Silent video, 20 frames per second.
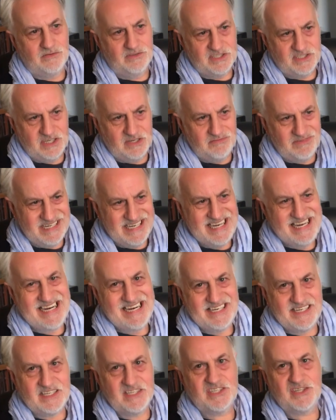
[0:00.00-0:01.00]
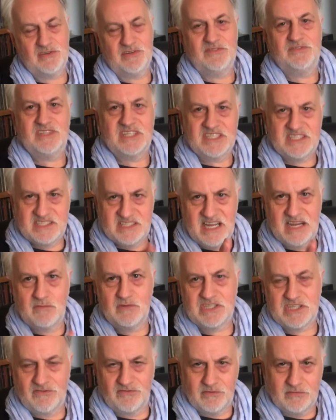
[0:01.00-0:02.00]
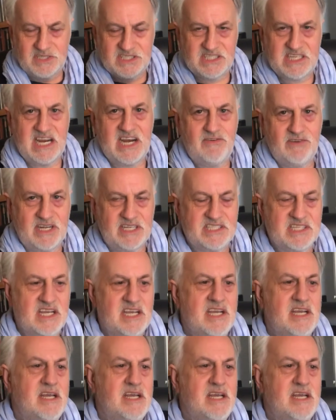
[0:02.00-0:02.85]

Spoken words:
that you need to sort of distinguish it from a series,